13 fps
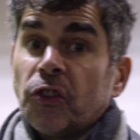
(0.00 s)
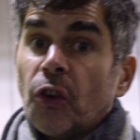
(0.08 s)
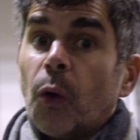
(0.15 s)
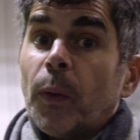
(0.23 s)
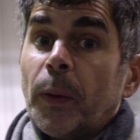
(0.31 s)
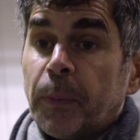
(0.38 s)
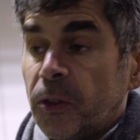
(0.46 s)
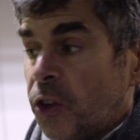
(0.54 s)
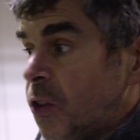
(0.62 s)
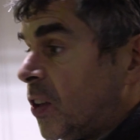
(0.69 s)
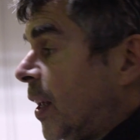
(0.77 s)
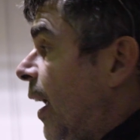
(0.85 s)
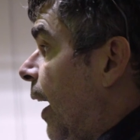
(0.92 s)
the shot we're
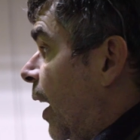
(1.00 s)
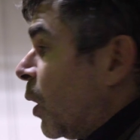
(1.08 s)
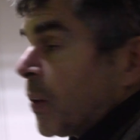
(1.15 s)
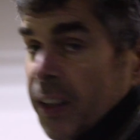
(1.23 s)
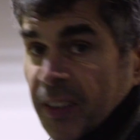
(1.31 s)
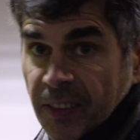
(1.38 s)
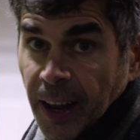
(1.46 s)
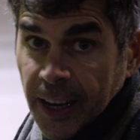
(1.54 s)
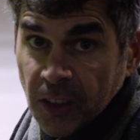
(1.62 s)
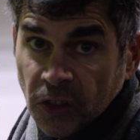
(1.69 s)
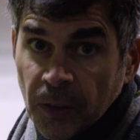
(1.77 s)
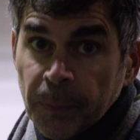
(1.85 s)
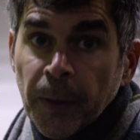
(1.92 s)
producing here on this stage.